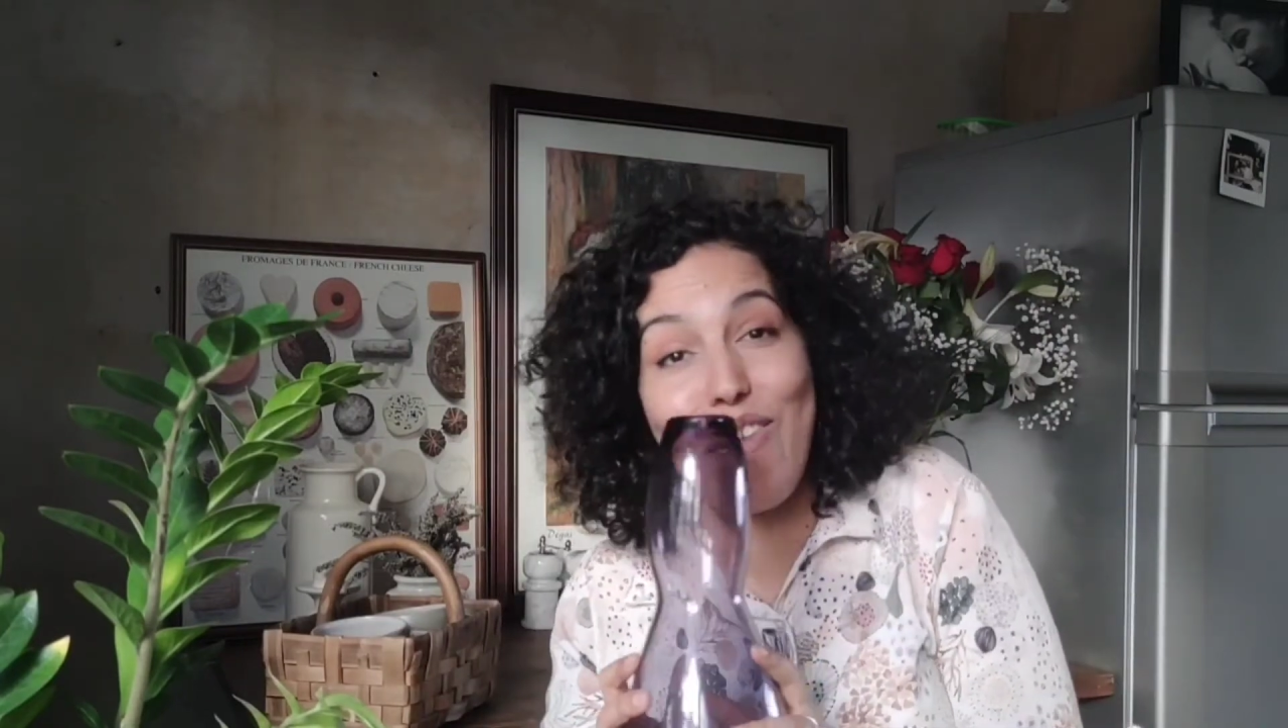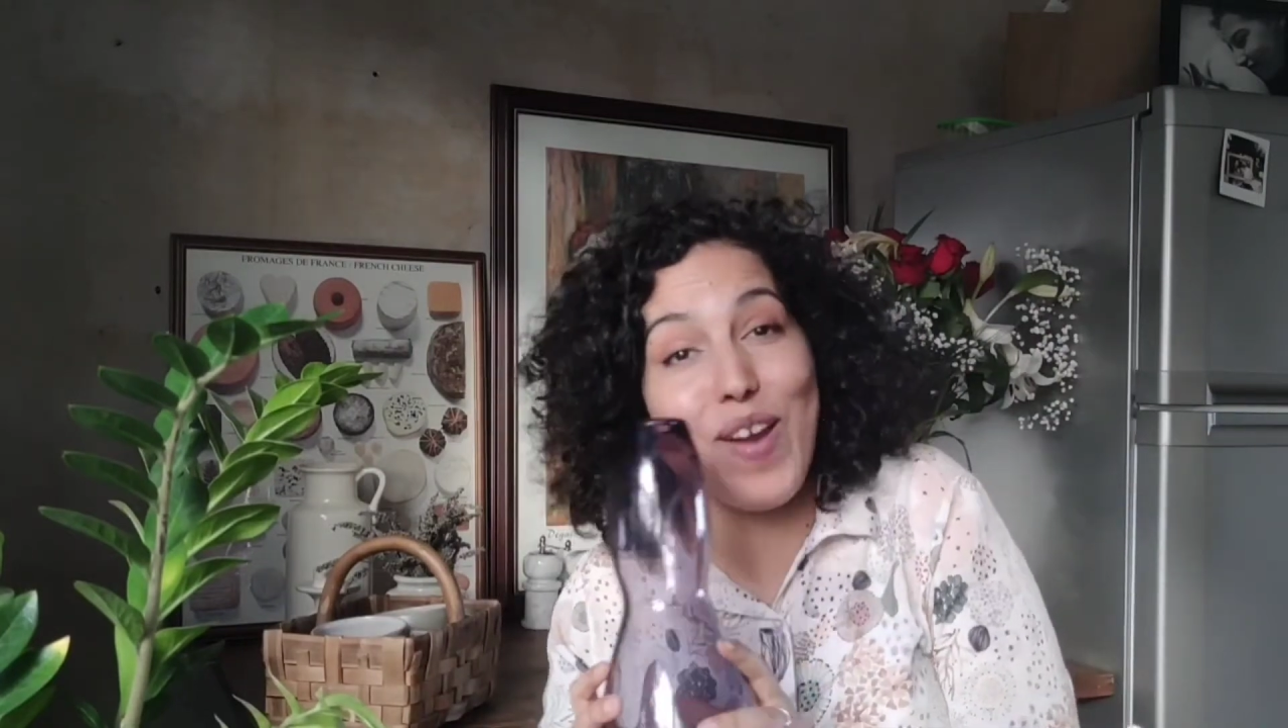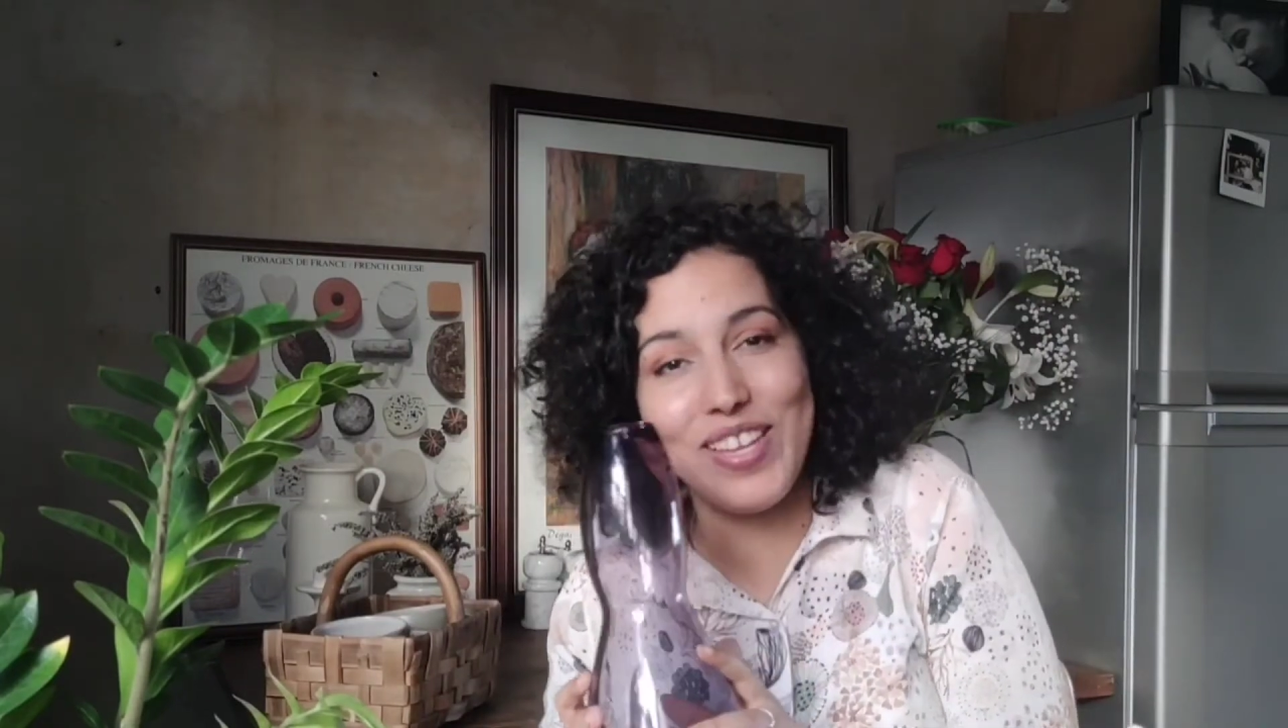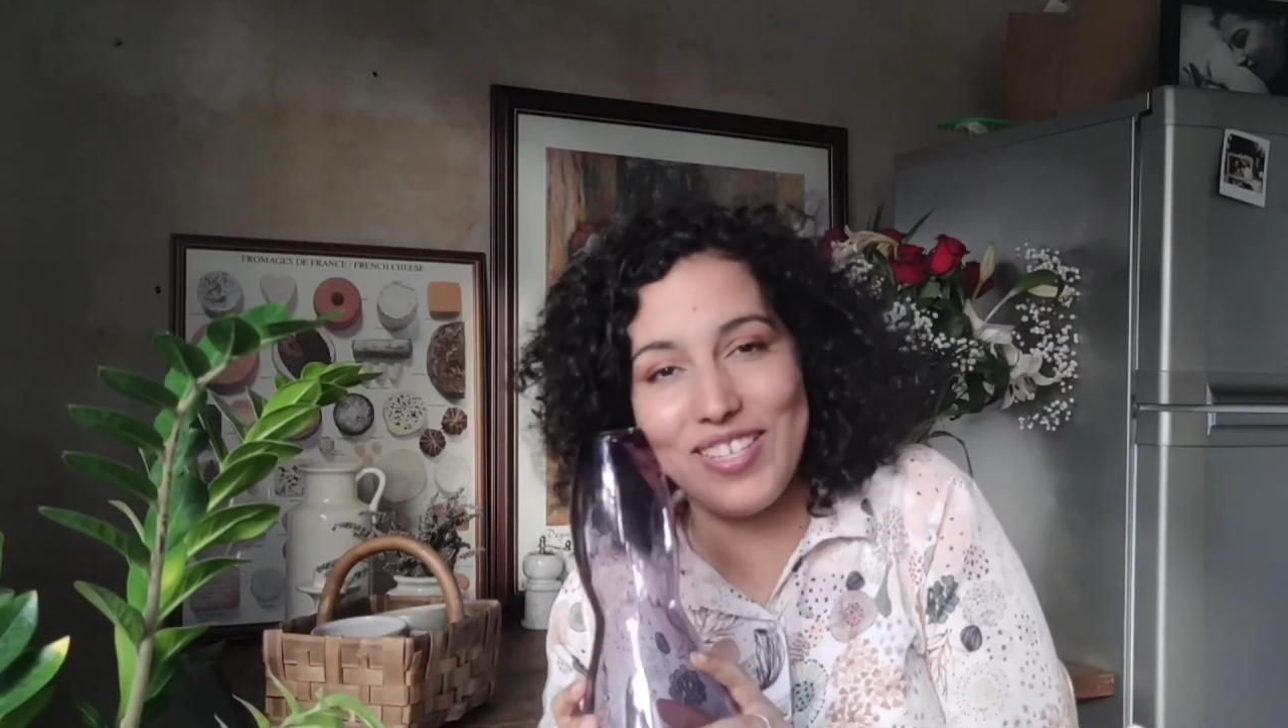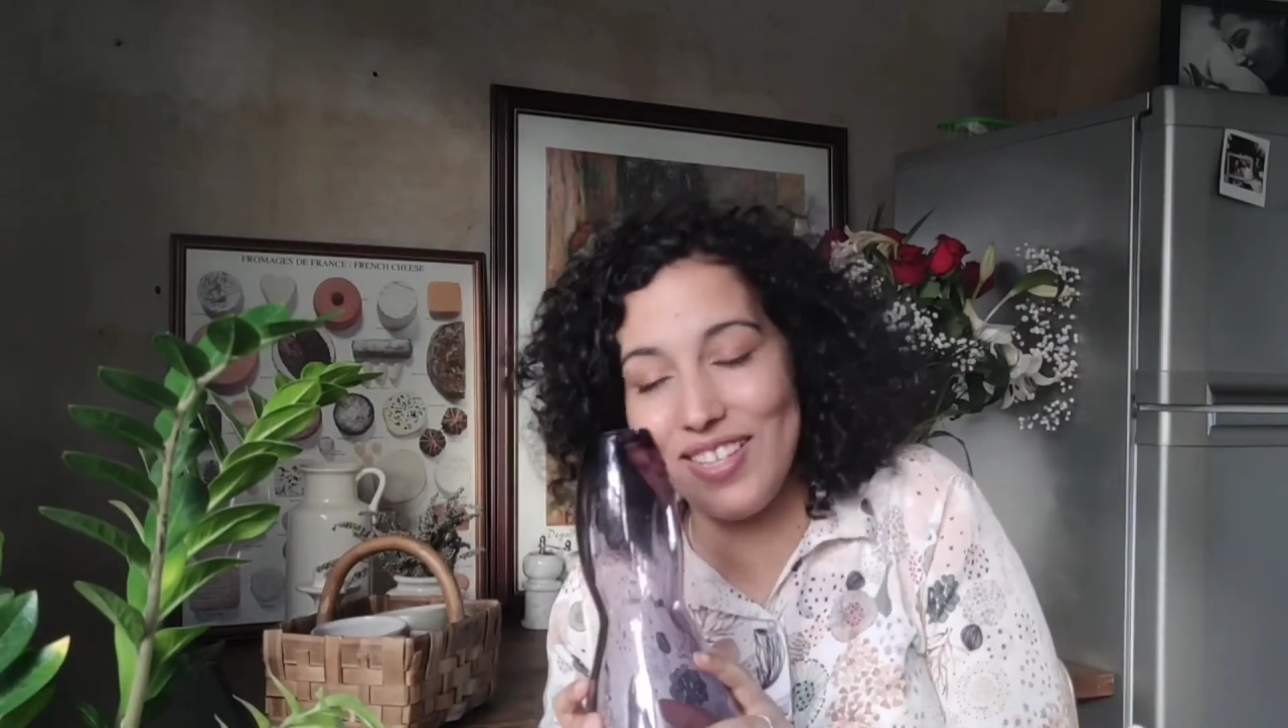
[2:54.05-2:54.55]

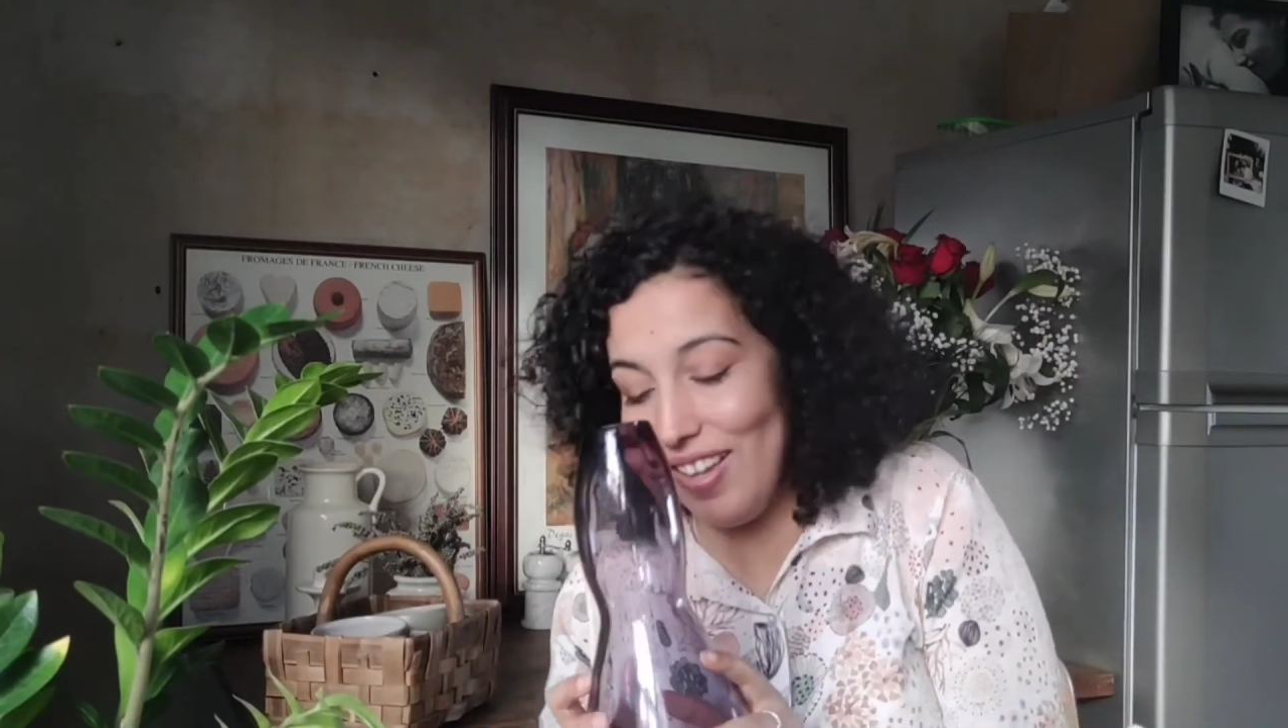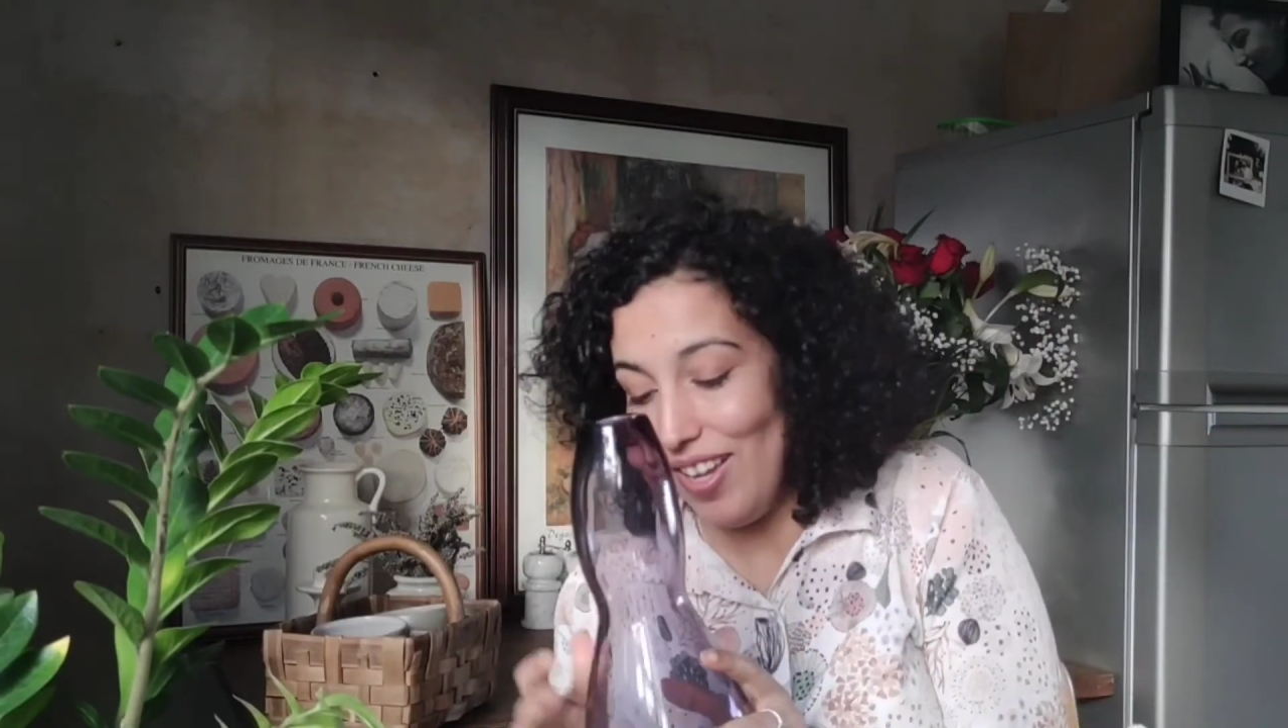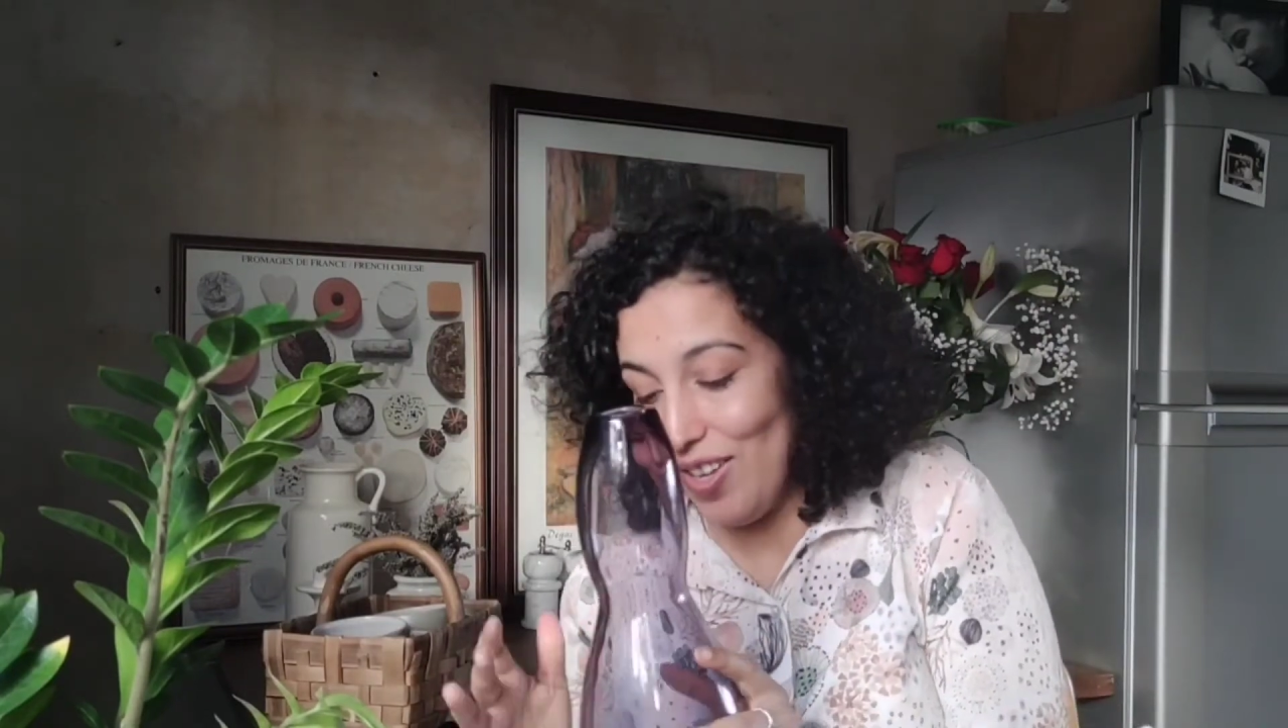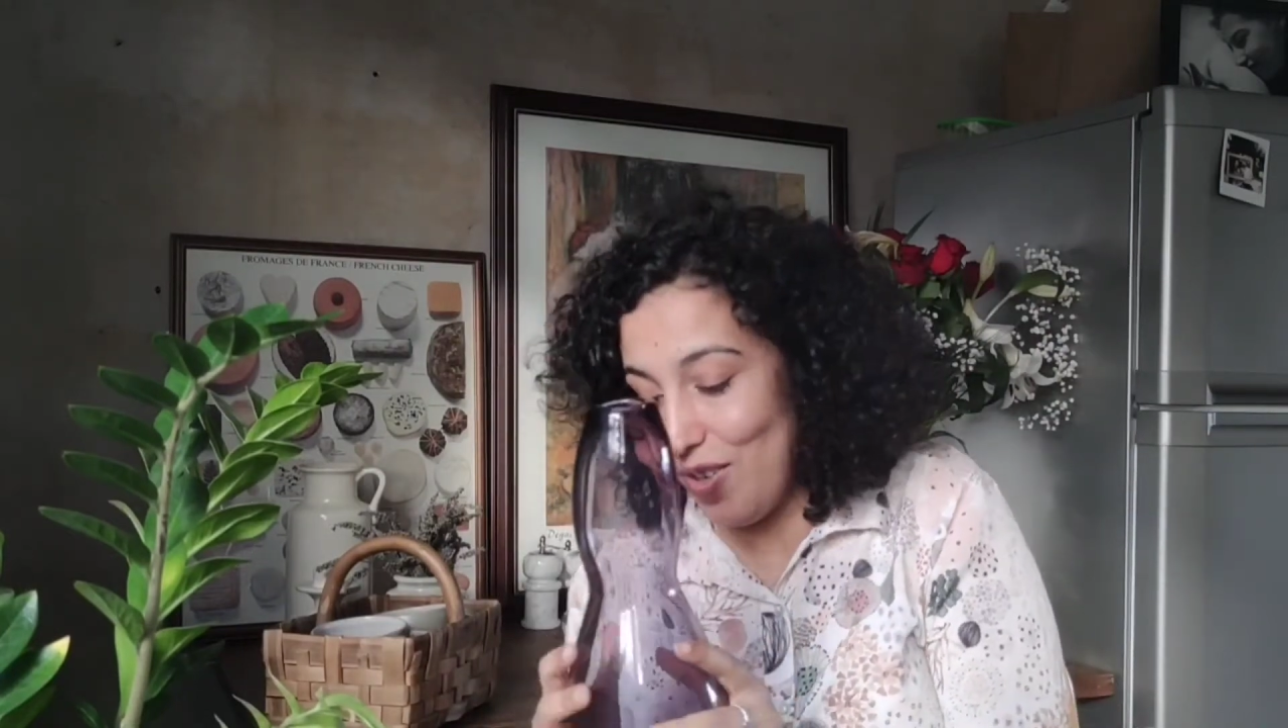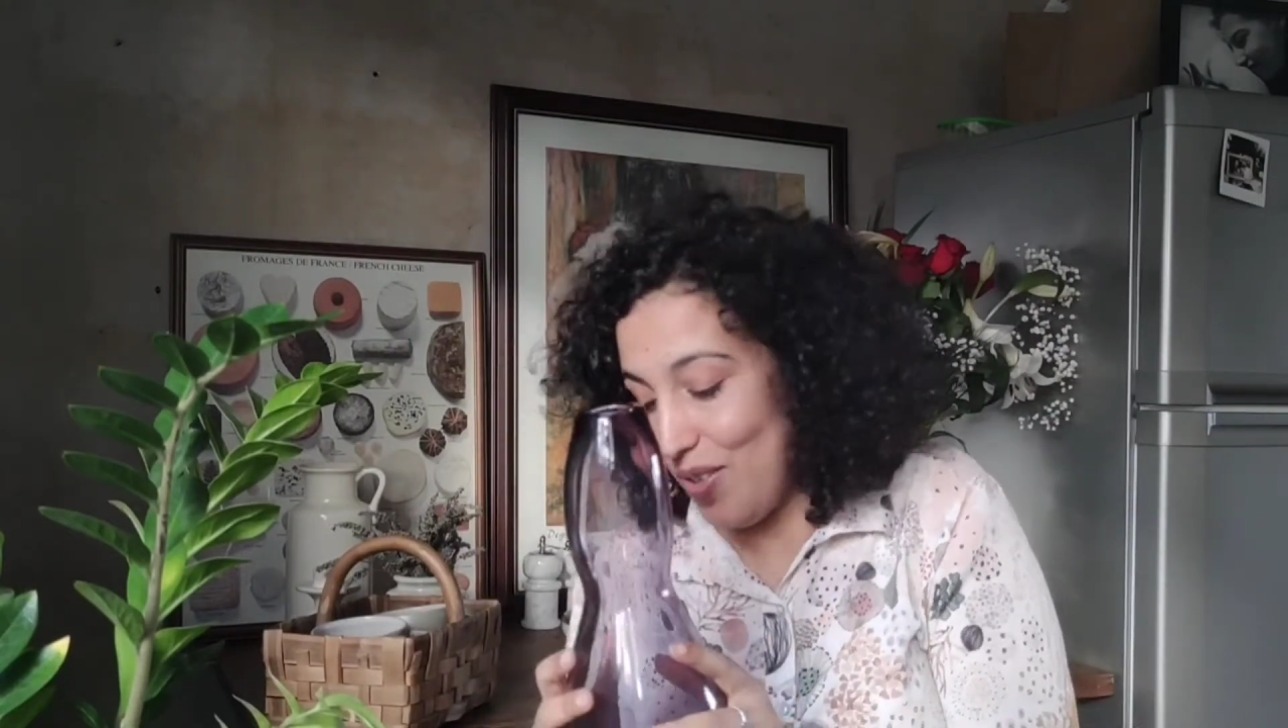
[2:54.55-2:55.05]
wait to